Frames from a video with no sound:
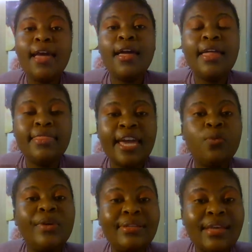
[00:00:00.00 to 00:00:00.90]
And
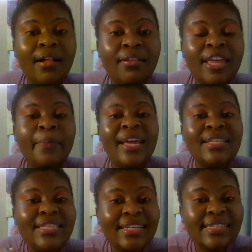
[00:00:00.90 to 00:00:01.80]
then we tell them
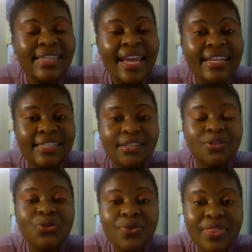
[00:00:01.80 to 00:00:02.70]
and dictate
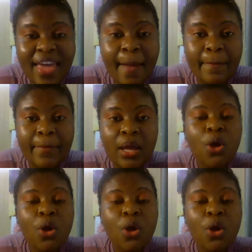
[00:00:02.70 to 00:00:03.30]
to them